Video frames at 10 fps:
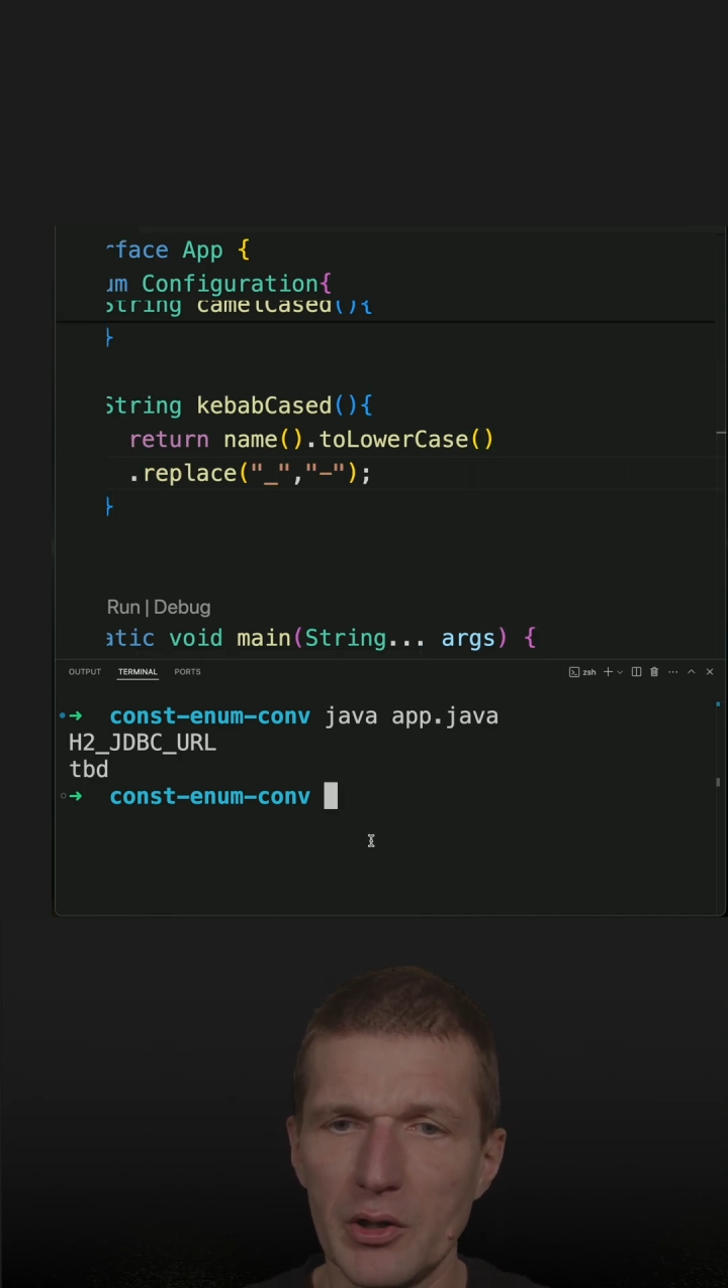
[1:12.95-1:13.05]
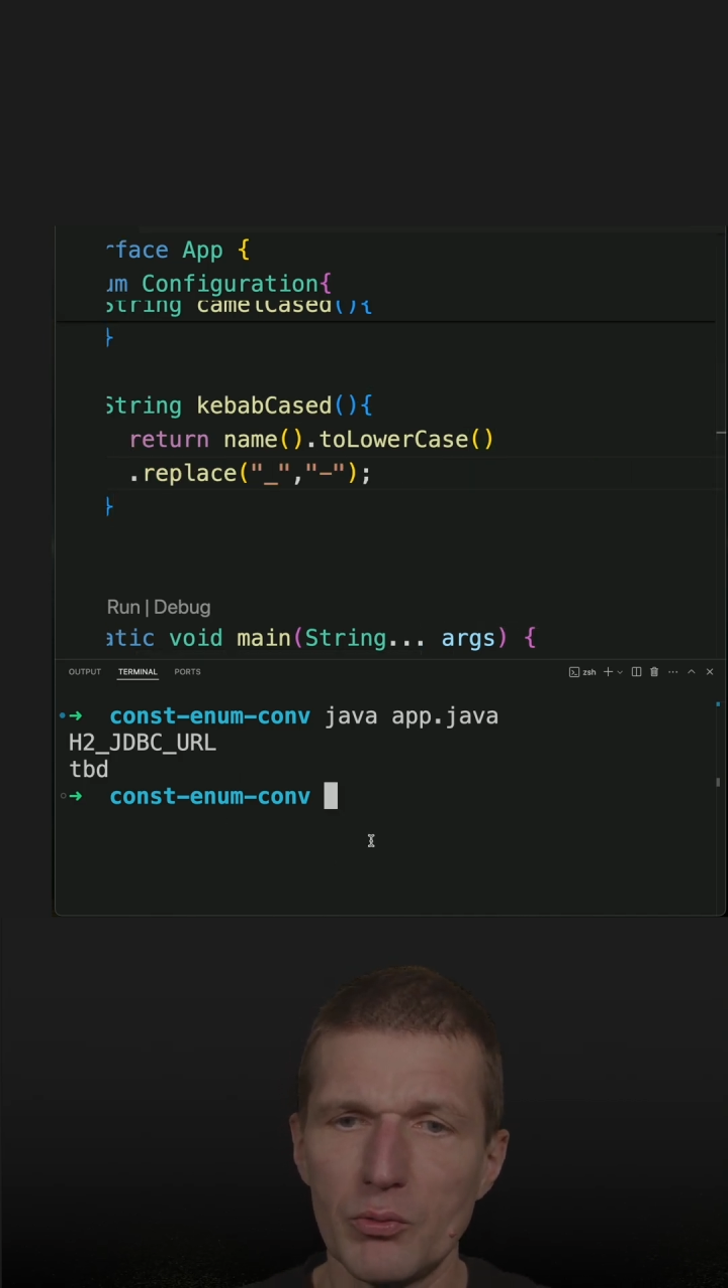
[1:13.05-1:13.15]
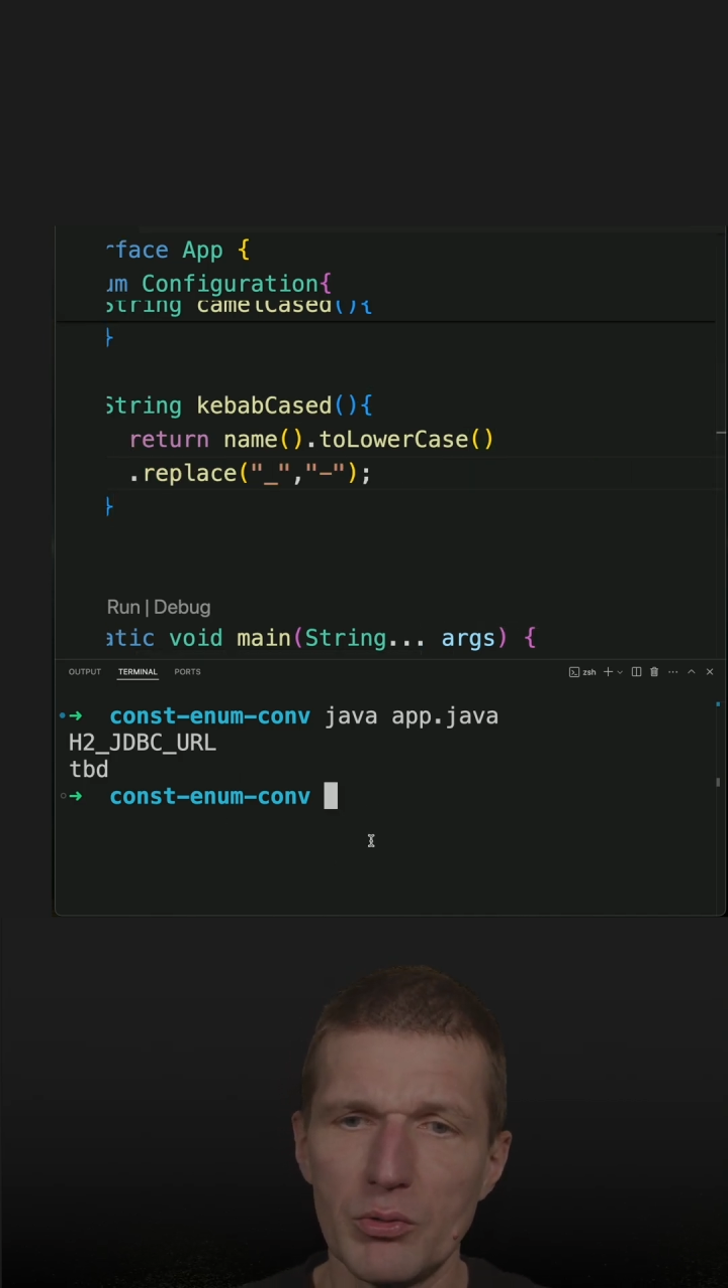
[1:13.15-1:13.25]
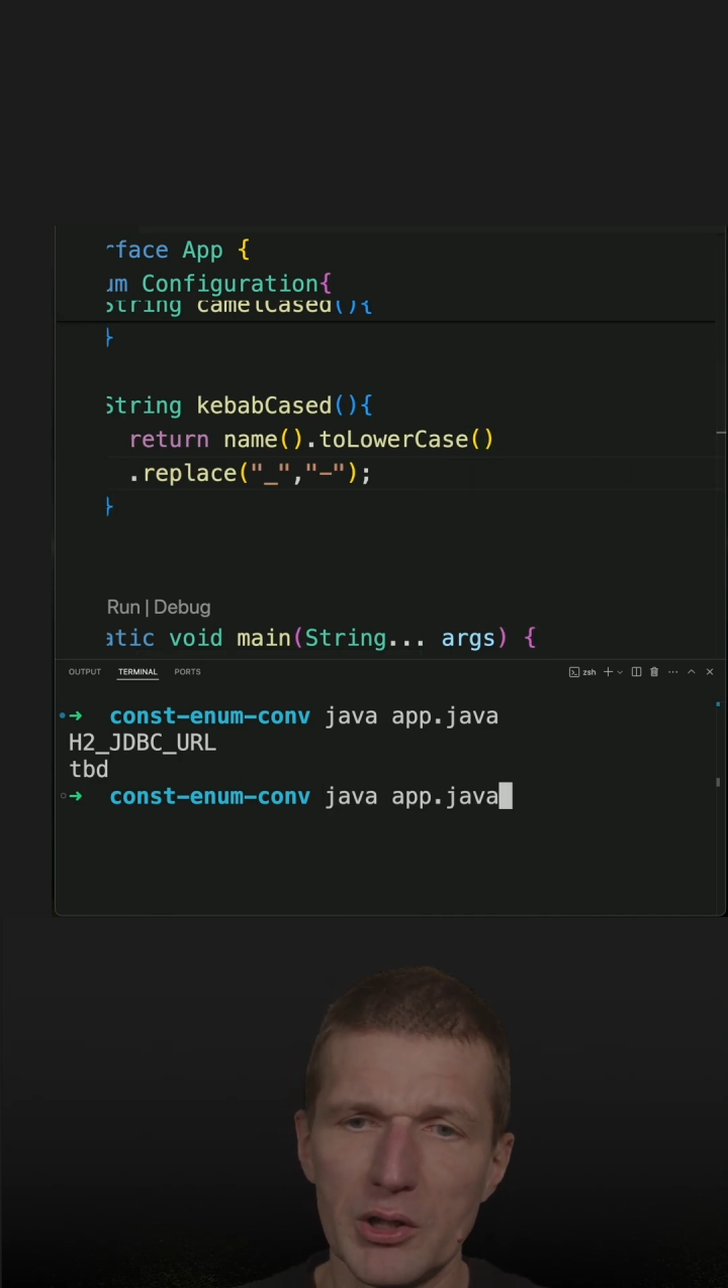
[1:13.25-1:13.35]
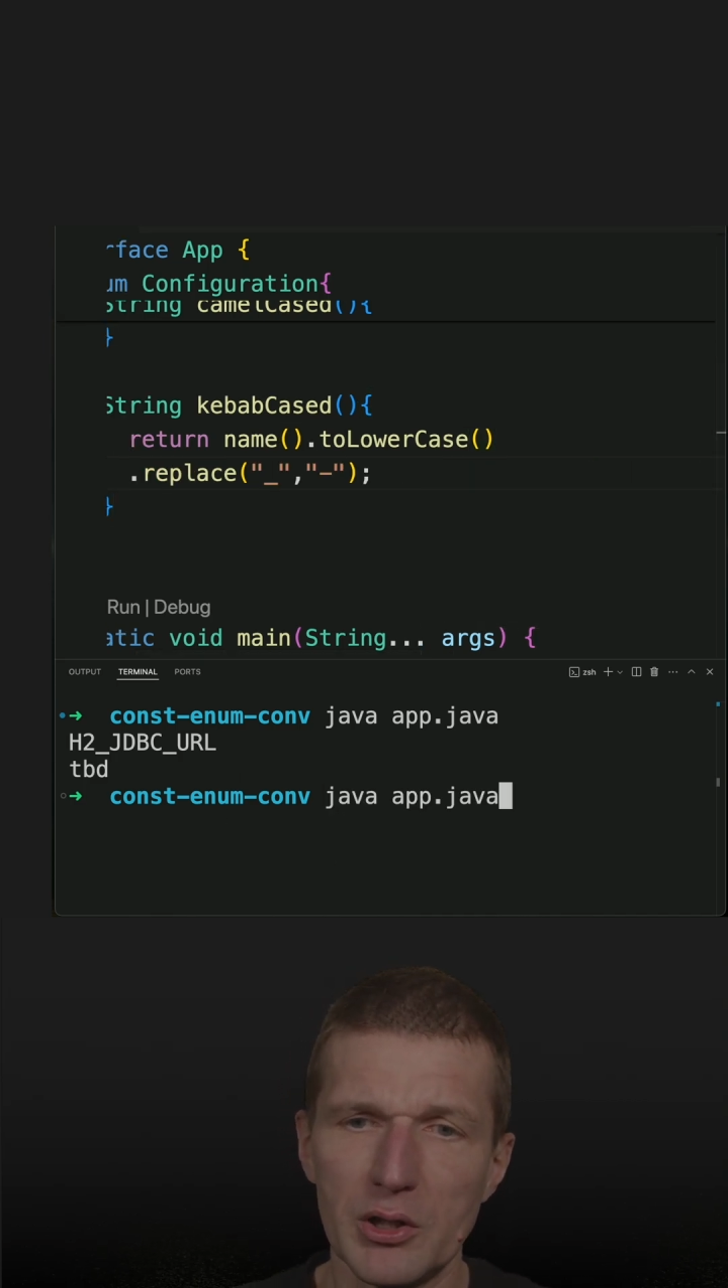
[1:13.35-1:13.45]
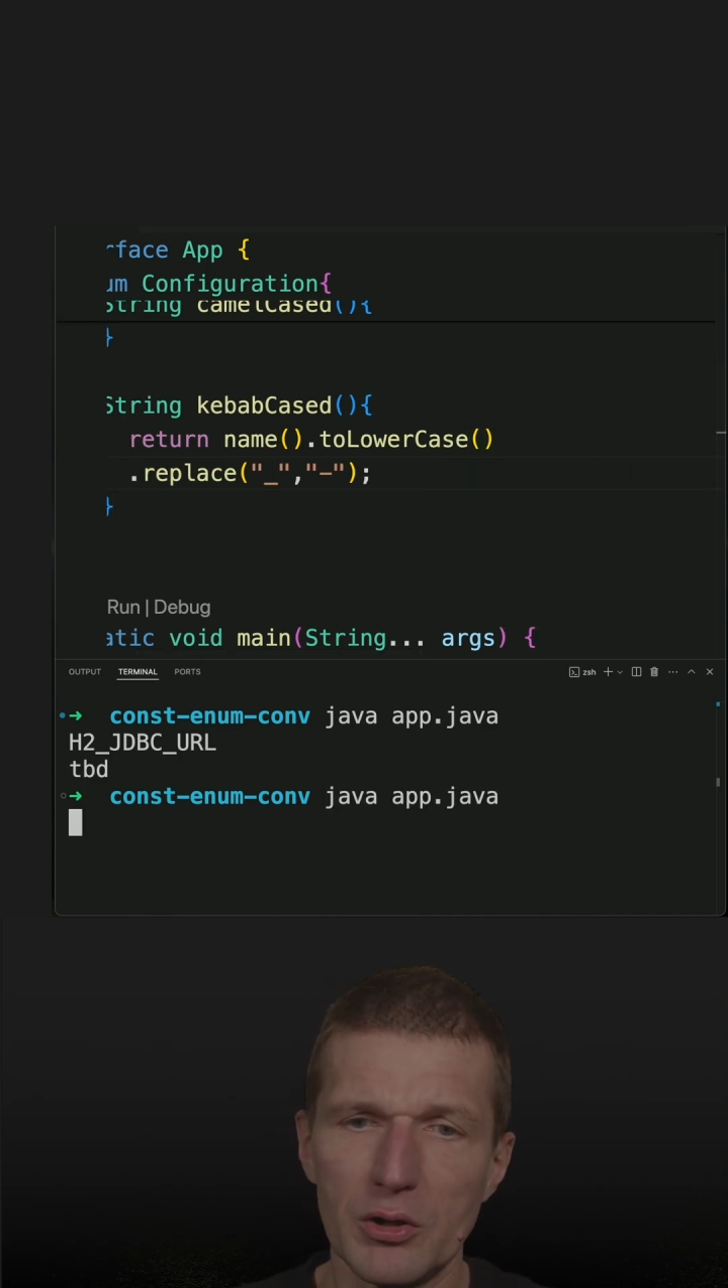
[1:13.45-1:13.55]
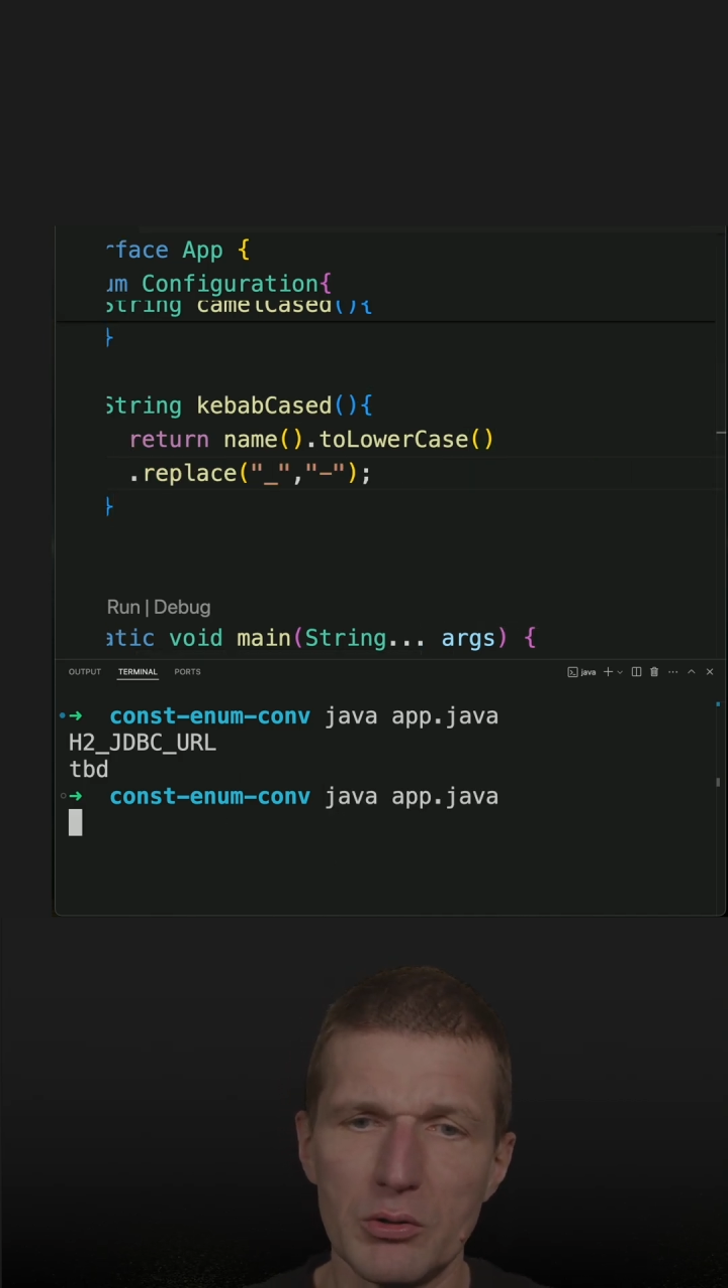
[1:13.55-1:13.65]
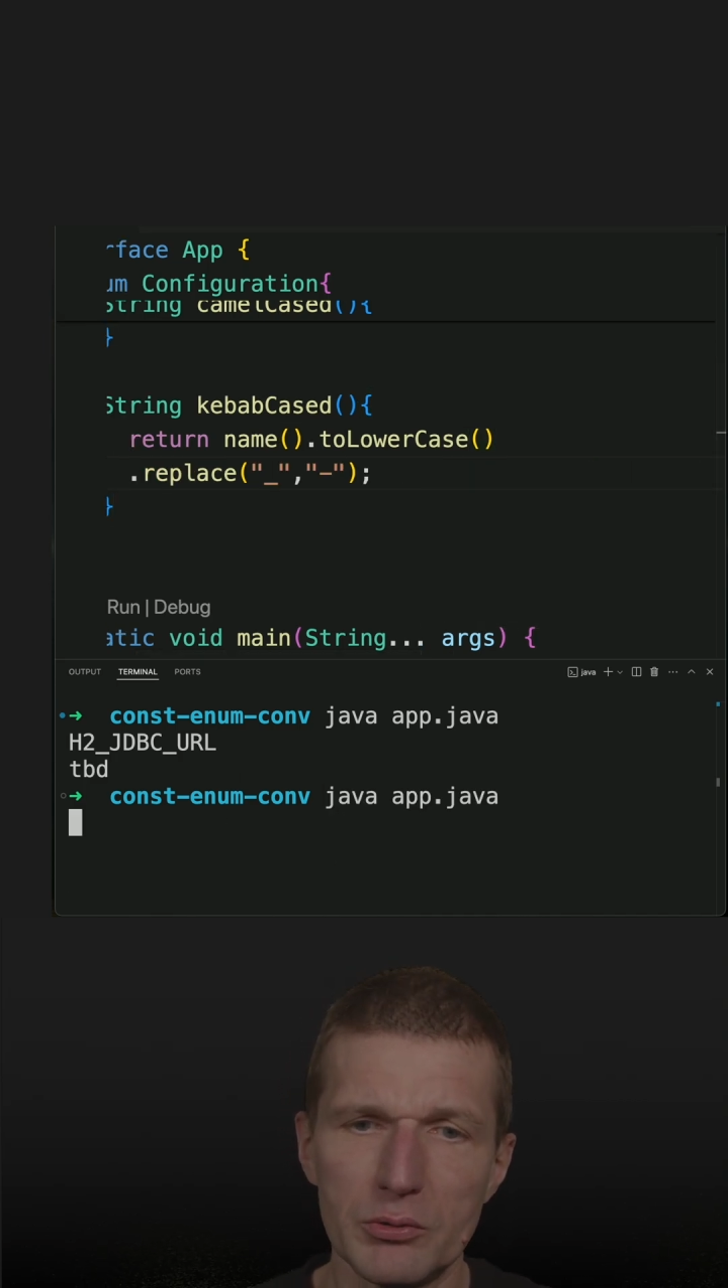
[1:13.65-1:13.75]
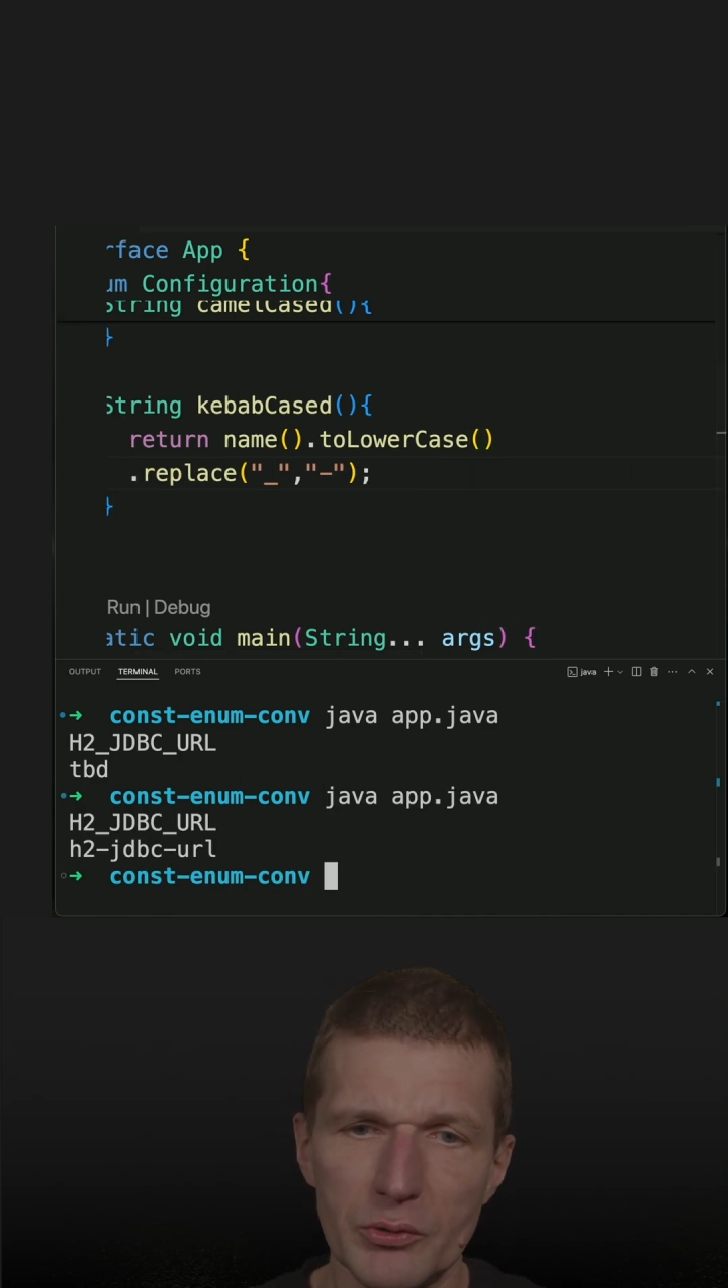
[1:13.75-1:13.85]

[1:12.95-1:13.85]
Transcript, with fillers: run the code,